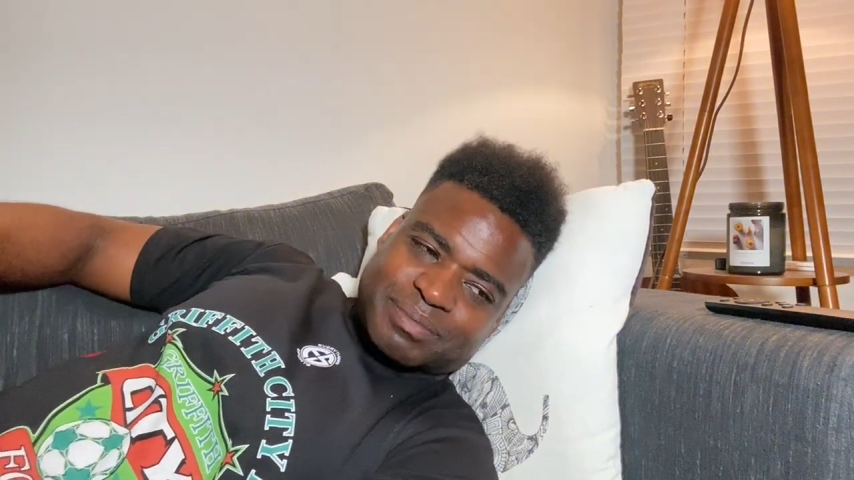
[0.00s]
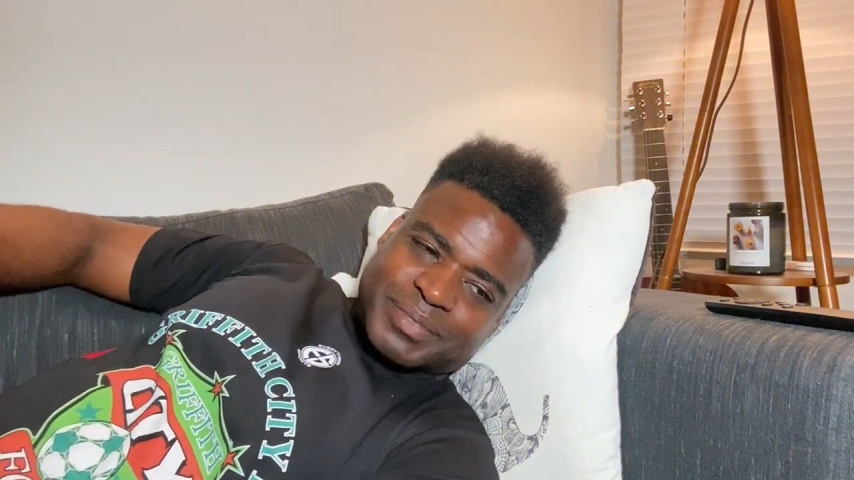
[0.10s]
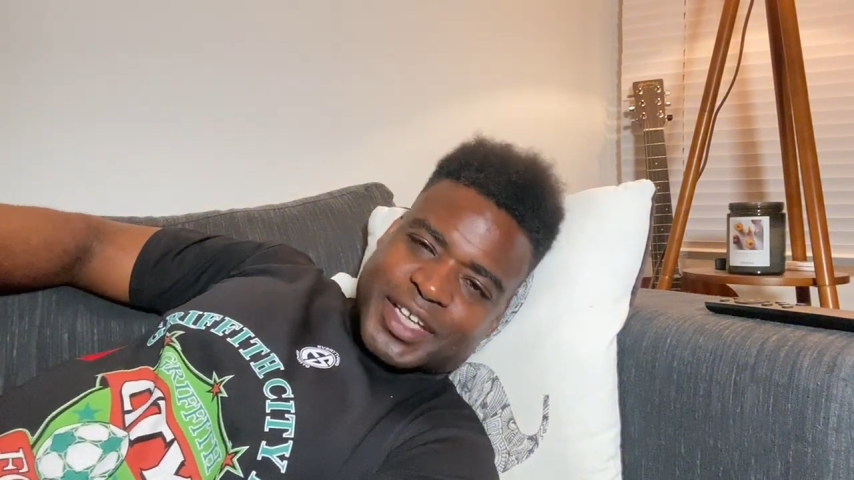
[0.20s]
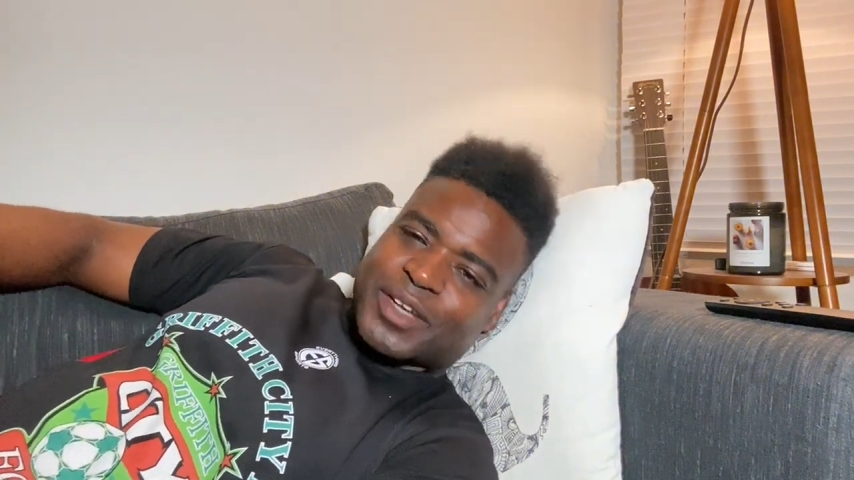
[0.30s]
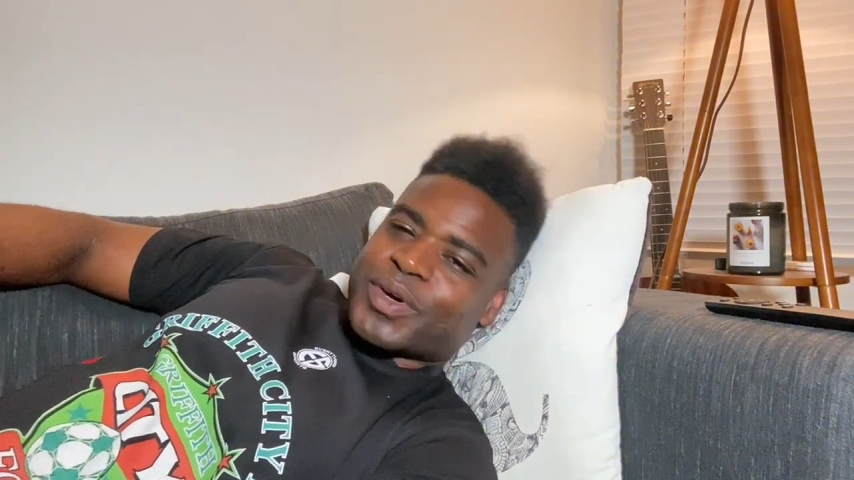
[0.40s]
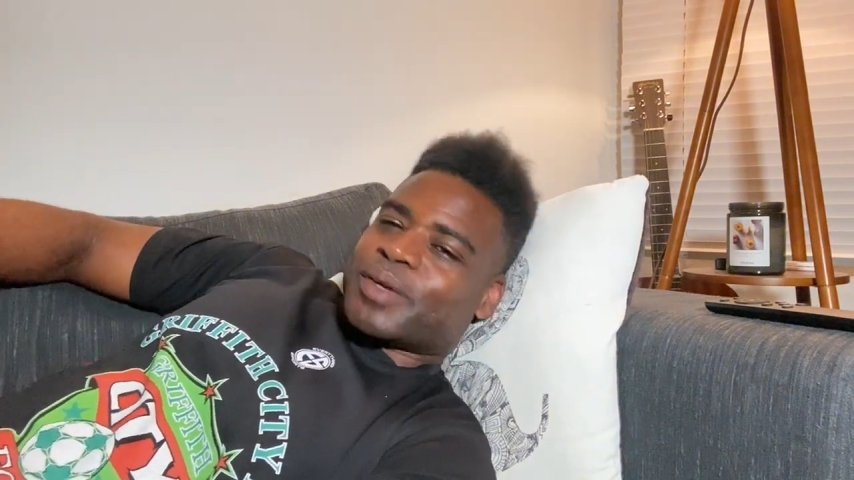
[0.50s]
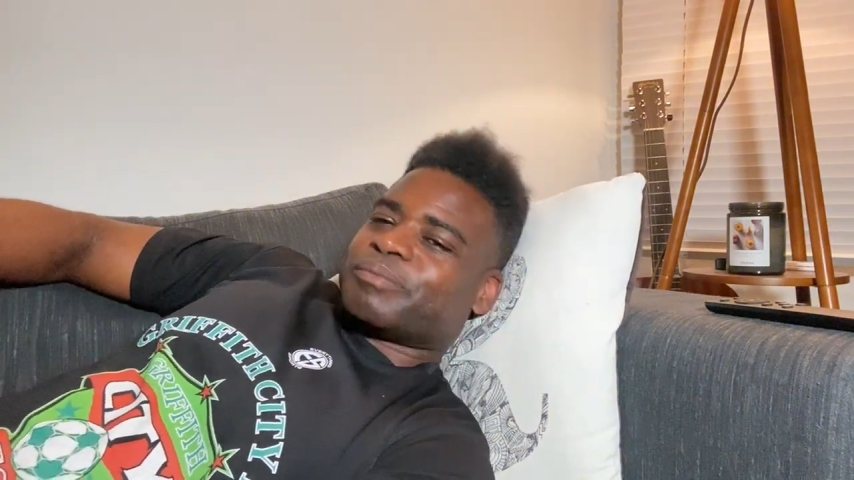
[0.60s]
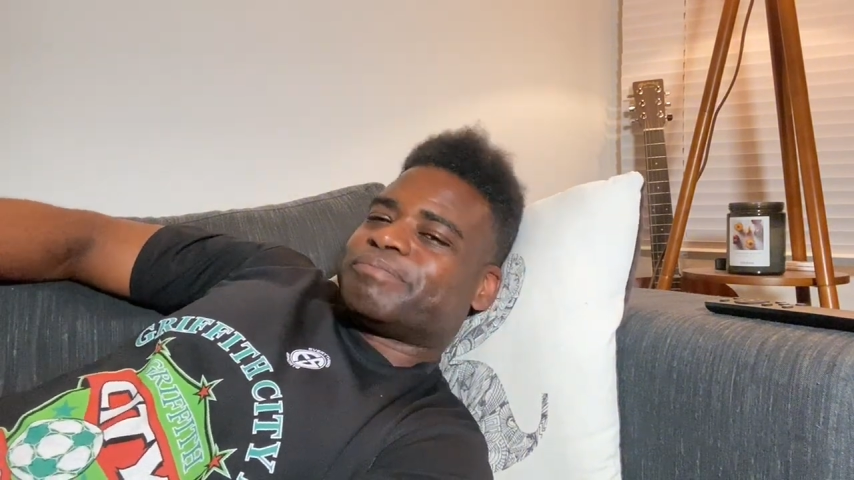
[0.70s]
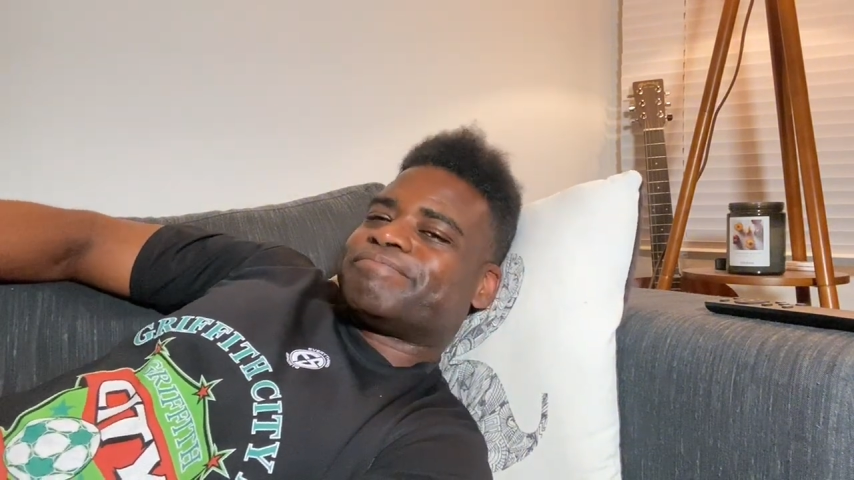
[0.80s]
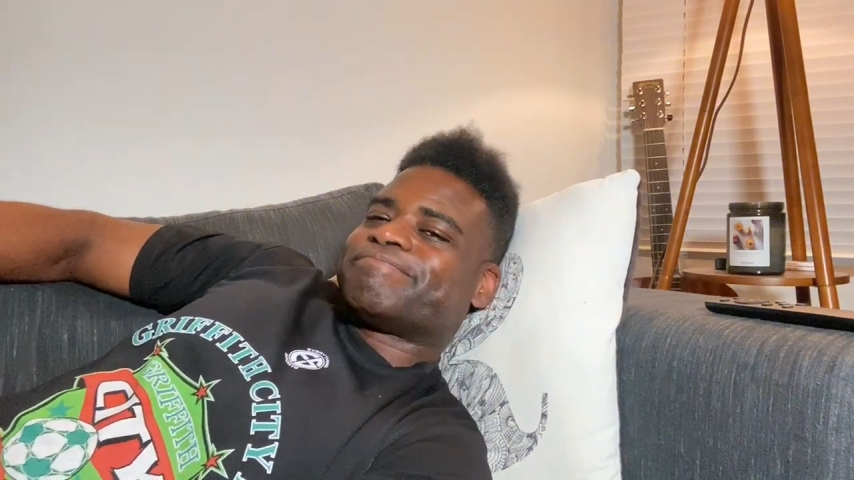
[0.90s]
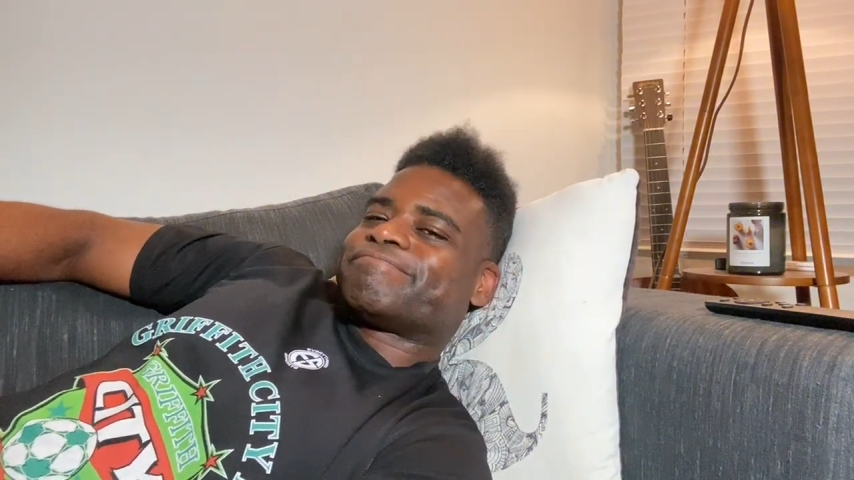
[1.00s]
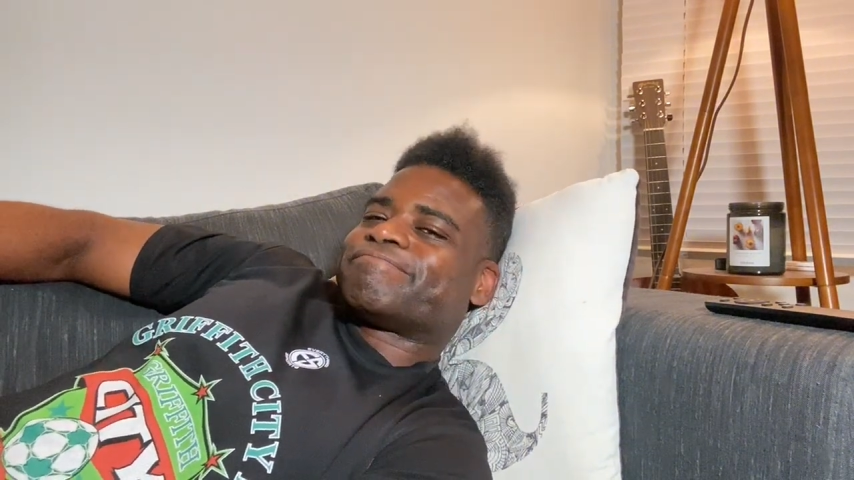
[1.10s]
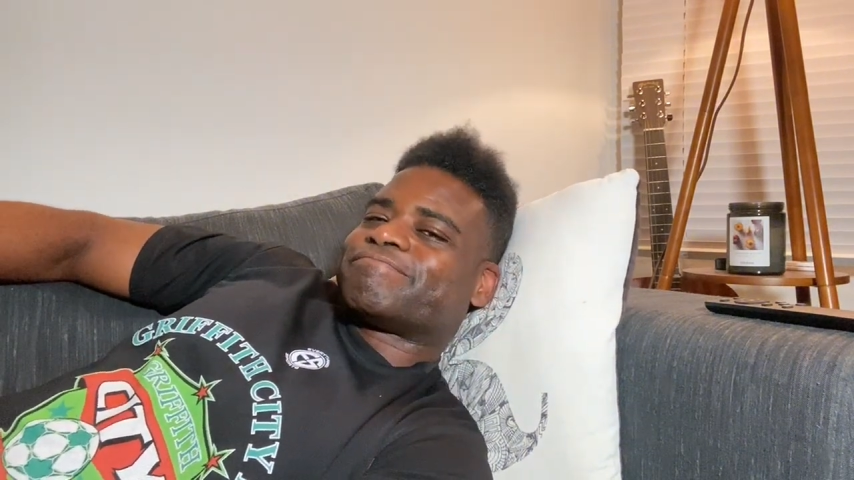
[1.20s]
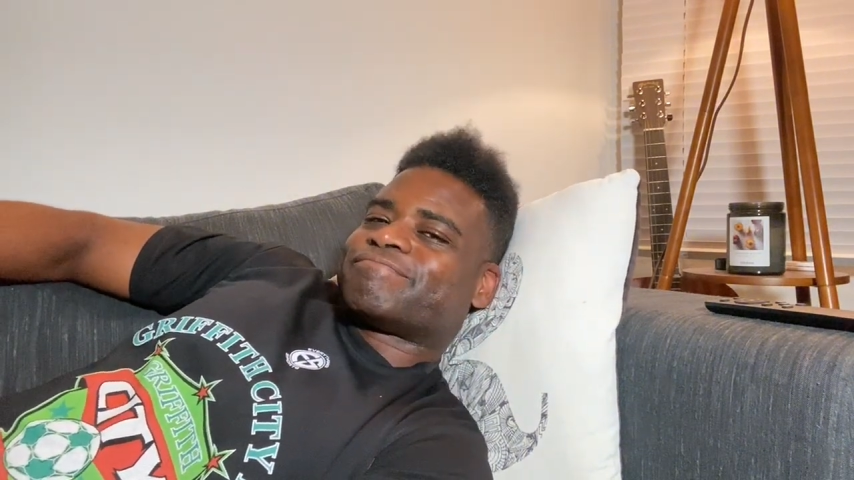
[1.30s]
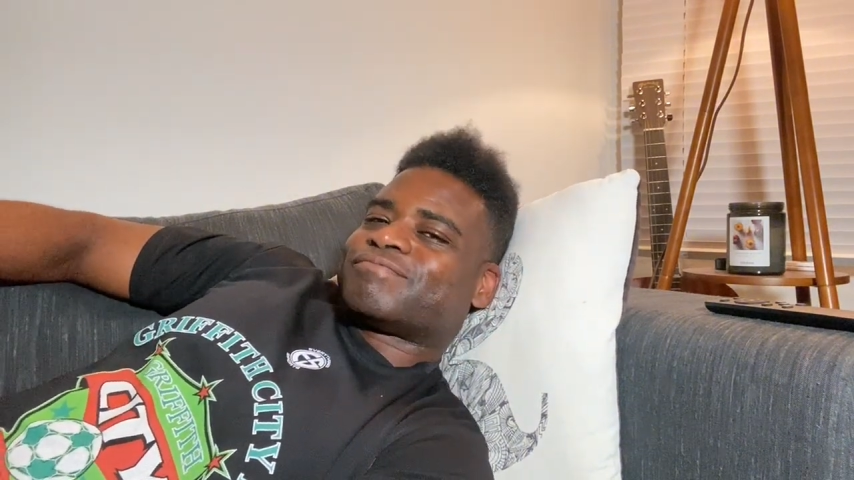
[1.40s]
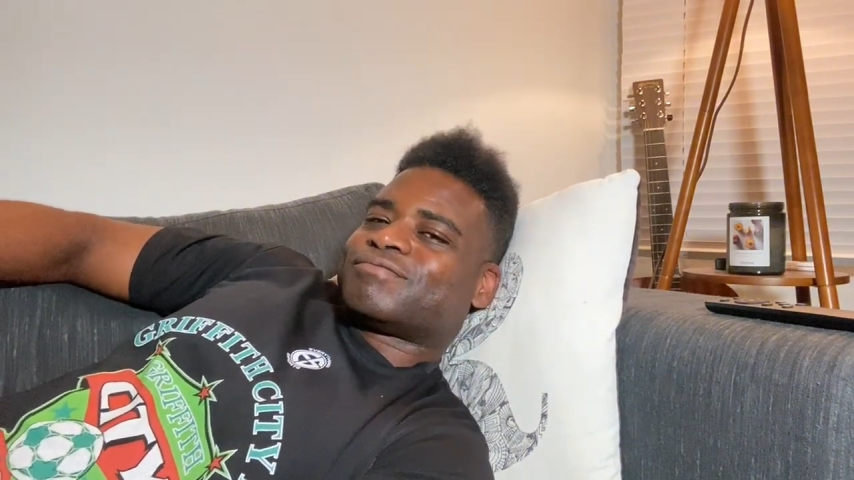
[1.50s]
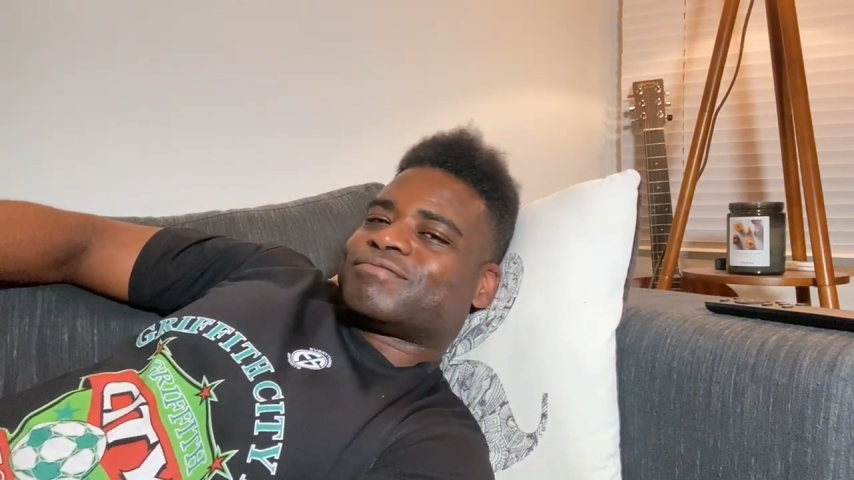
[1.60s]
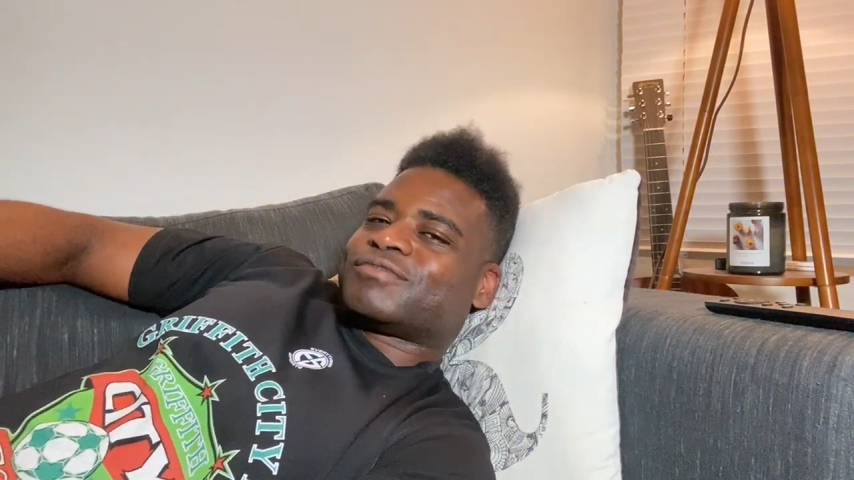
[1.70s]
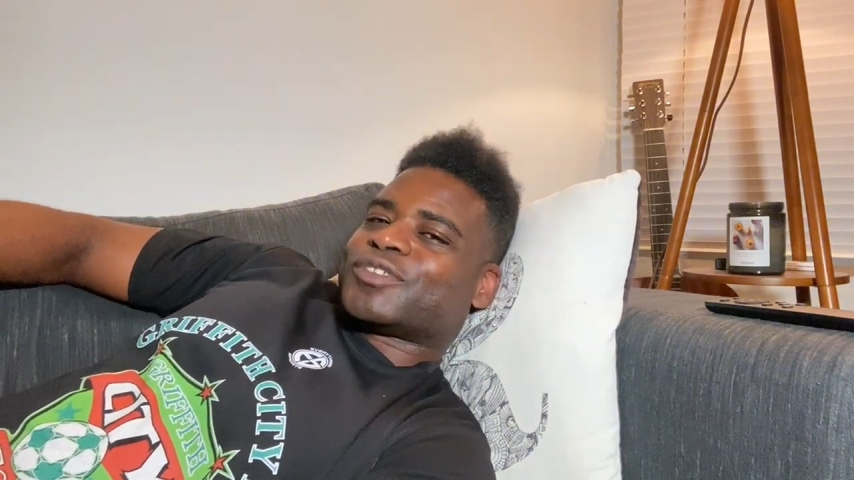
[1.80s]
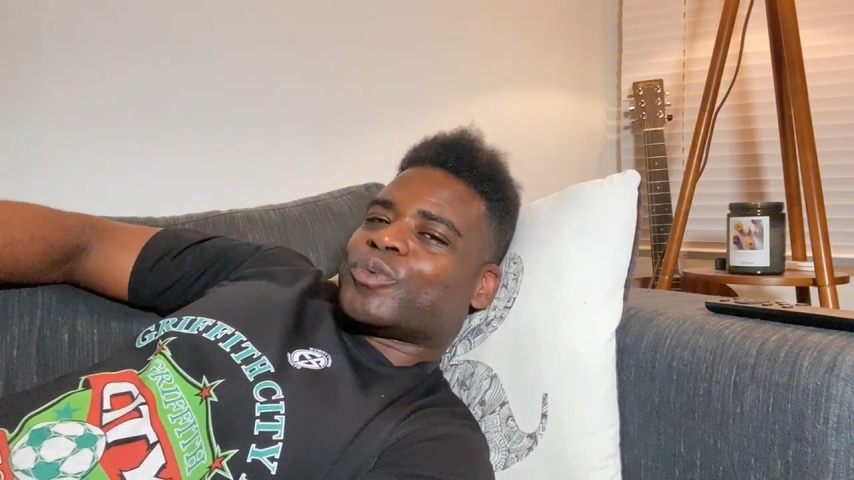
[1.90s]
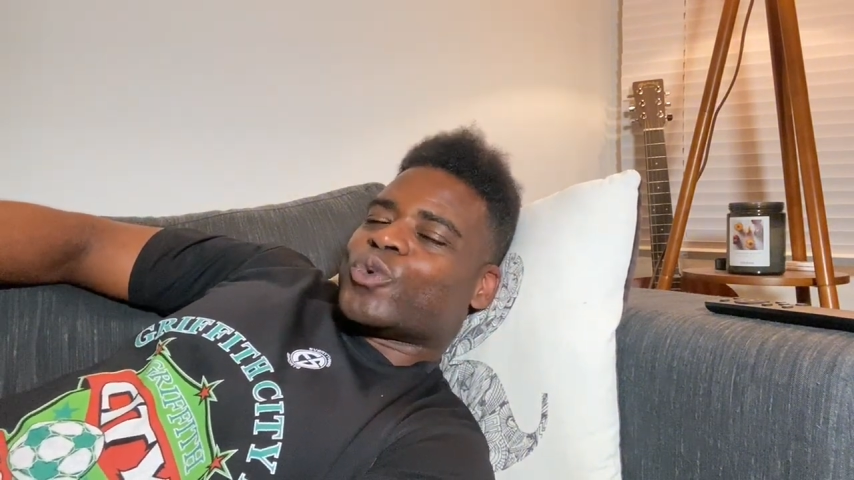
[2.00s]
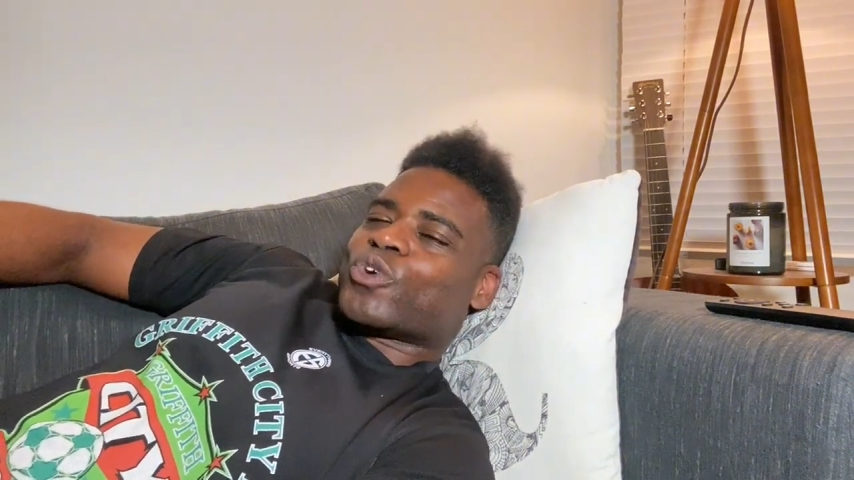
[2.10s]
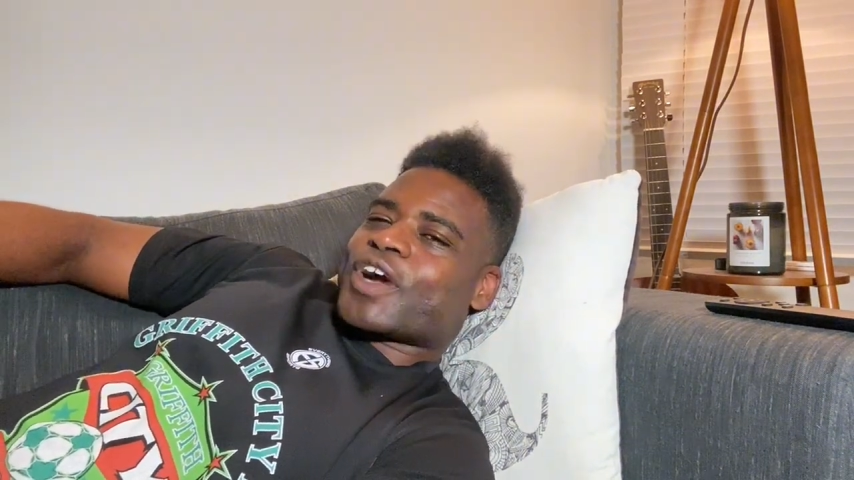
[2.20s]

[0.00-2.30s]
Anyway, we'll